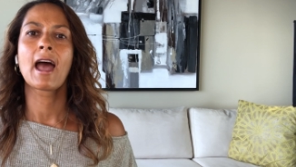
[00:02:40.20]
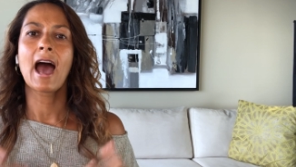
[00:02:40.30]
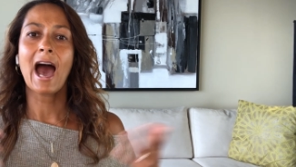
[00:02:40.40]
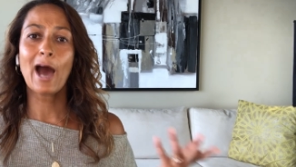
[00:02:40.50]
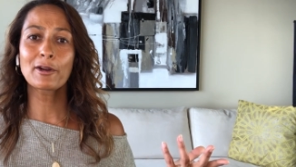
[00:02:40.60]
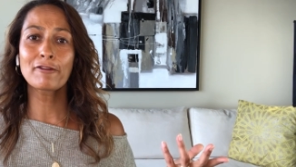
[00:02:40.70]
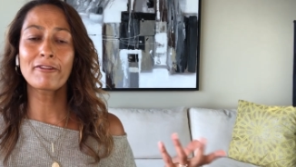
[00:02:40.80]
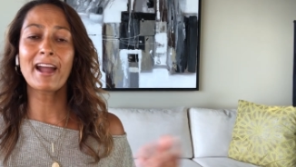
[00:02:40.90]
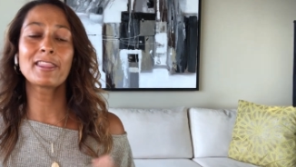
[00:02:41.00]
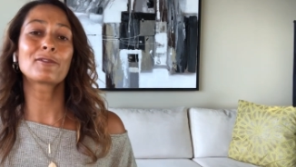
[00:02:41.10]
How do you
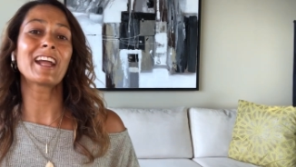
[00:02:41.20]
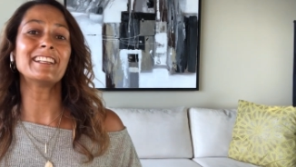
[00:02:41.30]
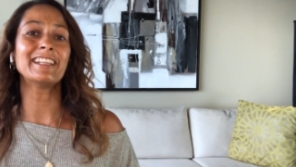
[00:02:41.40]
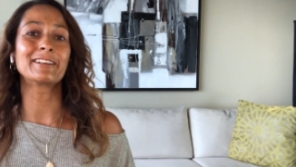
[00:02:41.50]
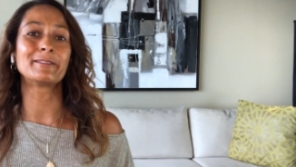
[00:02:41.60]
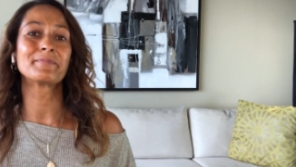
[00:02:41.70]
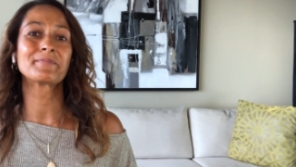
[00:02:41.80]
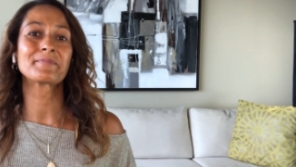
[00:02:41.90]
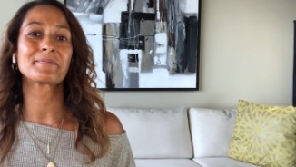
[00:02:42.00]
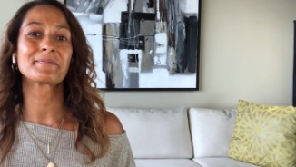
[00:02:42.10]
find the right needle?
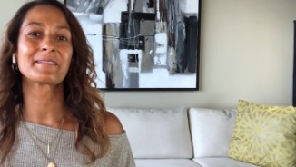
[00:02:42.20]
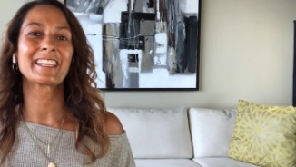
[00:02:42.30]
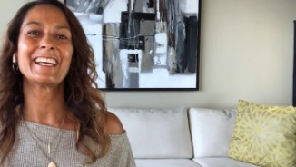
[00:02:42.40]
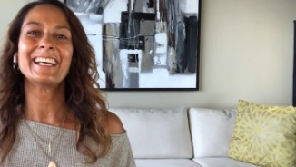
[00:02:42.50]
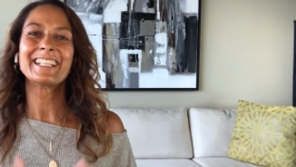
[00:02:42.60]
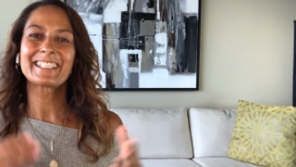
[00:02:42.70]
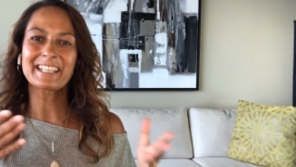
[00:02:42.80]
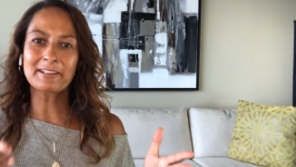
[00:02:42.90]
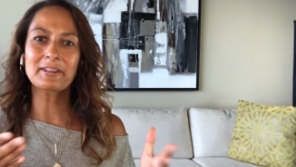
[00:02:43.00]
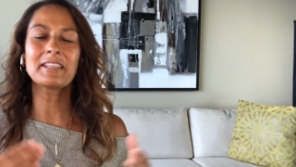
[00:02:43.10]

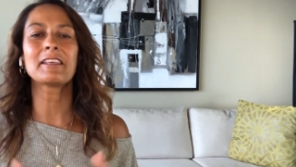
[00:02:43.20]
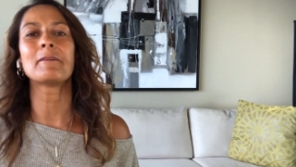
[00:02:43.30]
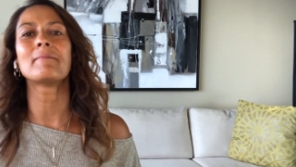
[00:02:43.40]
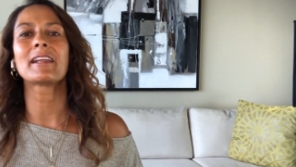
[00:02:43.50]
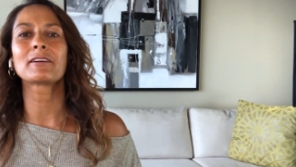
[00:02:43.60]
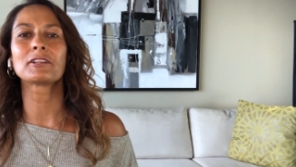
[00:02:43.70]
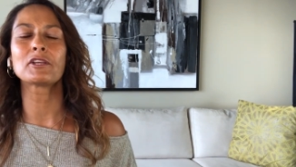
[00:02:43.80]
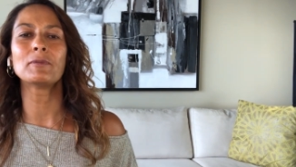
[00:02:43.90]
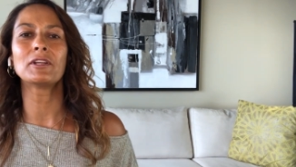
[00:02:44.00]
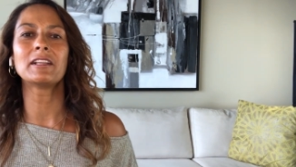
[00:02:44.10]
Generally, the medical
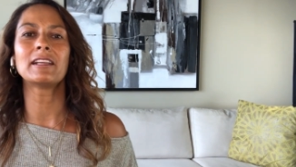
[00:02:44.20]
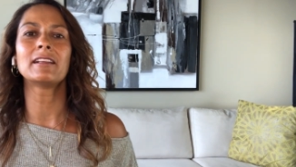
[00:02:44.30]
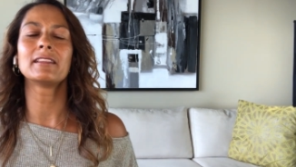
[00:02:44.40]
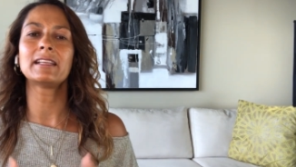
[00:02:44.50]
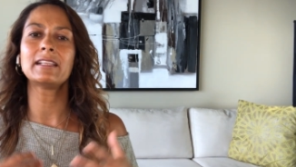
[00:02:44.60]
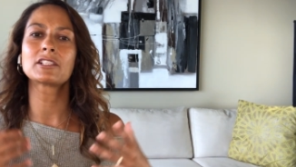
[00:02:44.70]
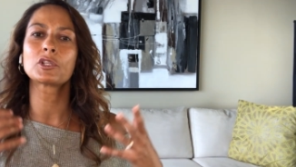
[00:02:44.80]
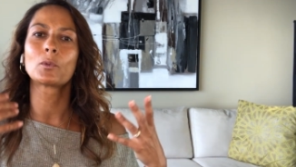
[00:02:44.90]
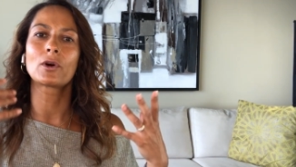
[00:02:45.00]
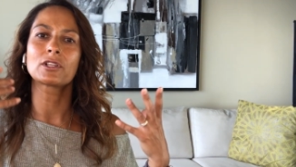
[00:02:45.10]
community leans
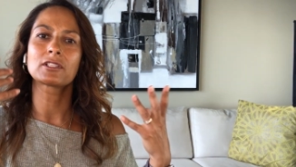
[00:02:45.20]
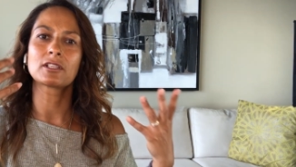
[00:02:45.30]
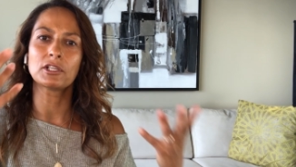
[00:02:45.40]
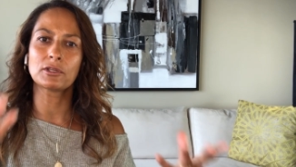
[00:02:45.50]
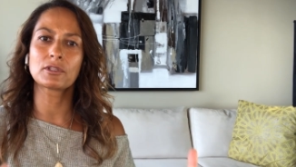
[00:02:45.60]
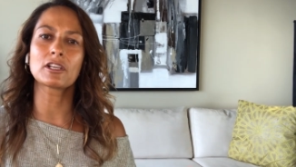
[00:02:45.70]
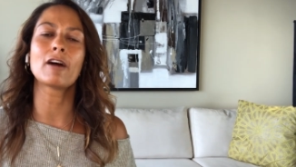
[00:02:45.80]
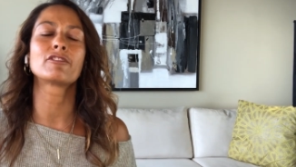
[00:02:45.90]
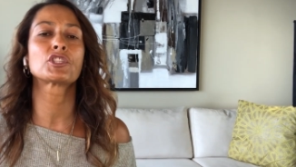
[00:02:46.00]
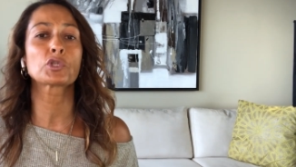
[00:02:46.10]
towards the use
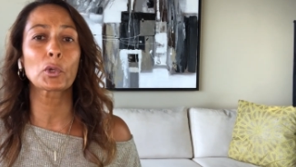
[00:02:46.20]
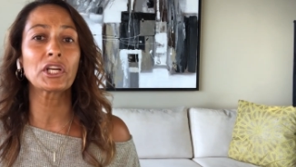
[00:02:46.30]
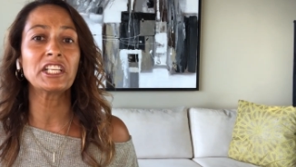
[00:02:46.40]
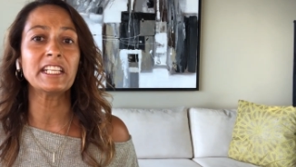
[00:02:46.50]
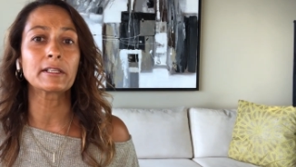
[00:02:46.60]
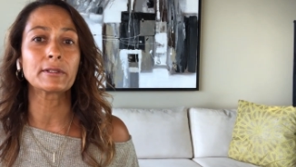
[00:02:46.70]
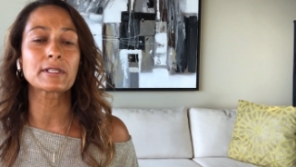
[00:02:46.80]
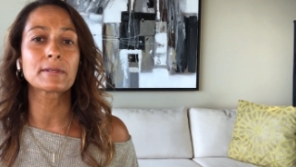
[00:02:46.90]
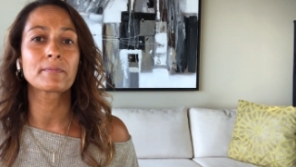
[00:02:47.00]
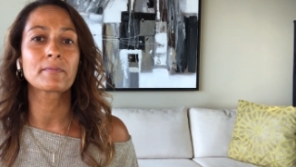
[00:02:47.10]
of shorter
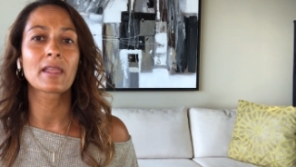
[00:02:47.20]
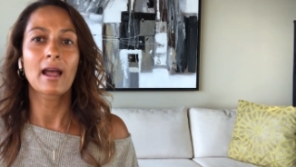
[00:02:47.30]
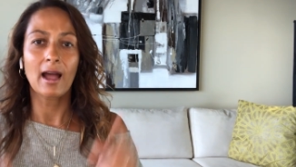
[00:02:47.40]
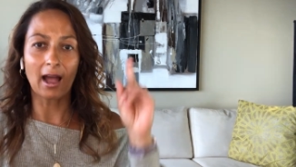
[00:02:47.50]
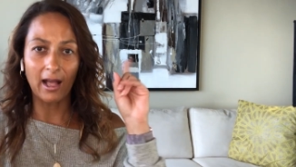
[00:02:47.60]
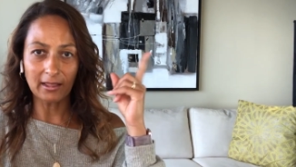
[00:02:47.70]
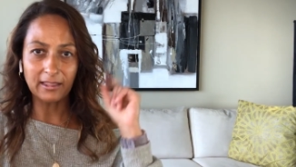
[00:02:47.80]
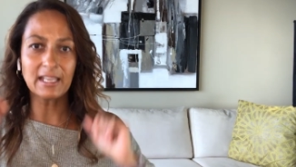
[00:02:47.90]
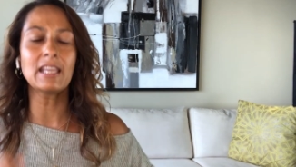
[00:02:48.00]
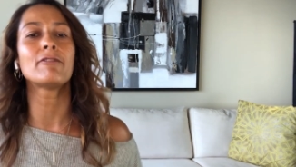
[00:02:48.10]
needles. I'll
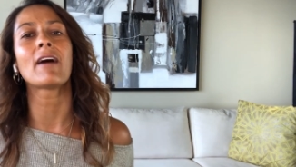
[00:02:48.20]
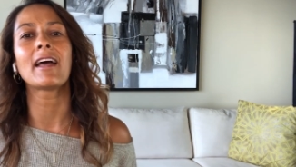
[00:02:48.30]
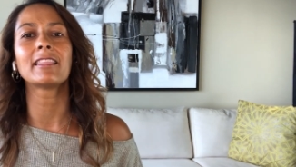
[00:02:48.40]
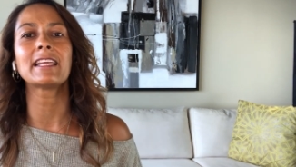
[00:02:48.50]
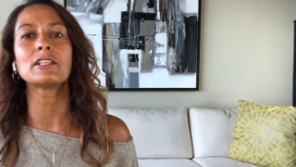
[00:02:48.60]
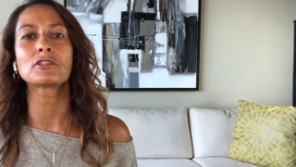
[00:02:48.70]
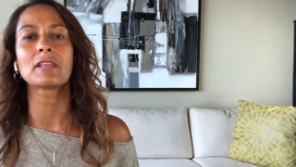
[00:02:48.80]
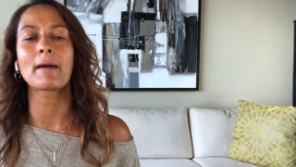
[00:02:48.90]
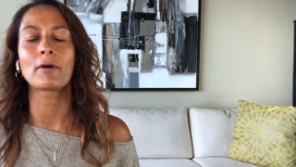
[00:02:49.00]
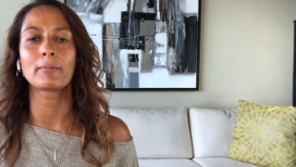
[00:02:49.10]
leave a link to
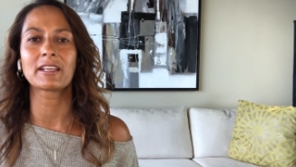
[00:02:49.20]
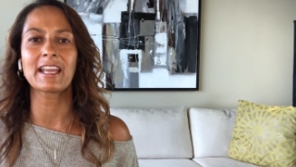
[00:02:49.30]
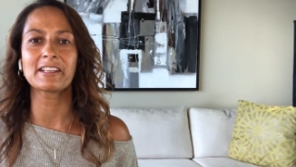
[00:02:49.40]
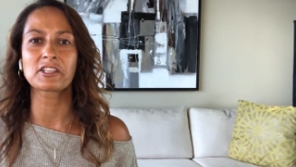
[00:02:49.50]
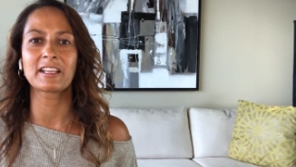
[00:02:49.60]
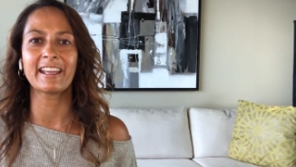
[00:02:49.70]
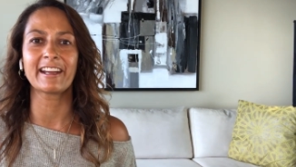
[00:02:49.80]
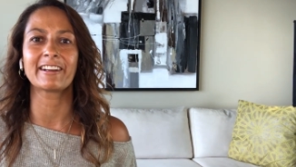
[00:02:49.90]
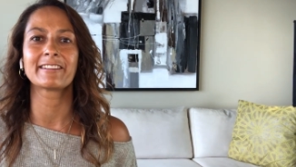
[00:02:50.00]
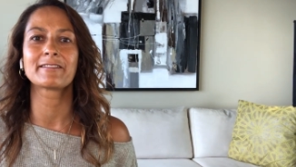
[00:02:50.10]
that publication
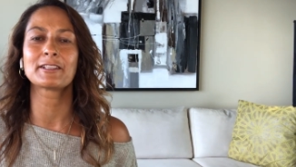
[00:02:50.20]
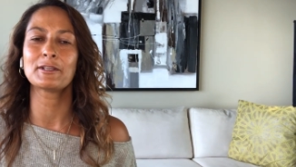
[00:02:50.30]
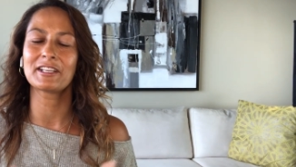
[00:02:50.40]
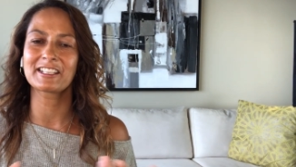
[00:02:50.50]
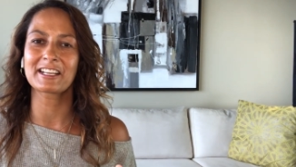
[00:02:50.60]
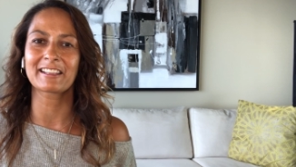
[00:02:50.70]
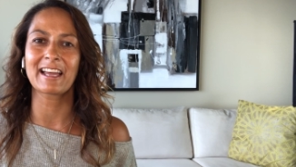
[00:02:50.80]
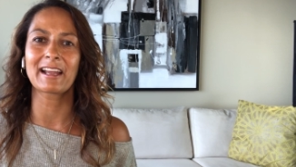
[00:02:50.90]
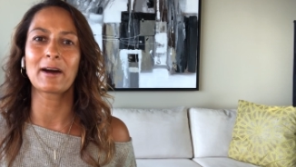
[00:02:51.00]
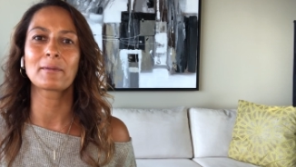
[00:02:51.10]
here so you can check
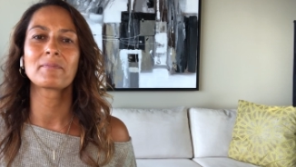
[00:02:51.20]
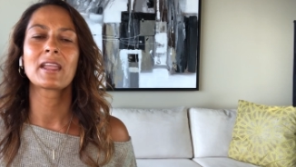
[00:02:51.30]
that out.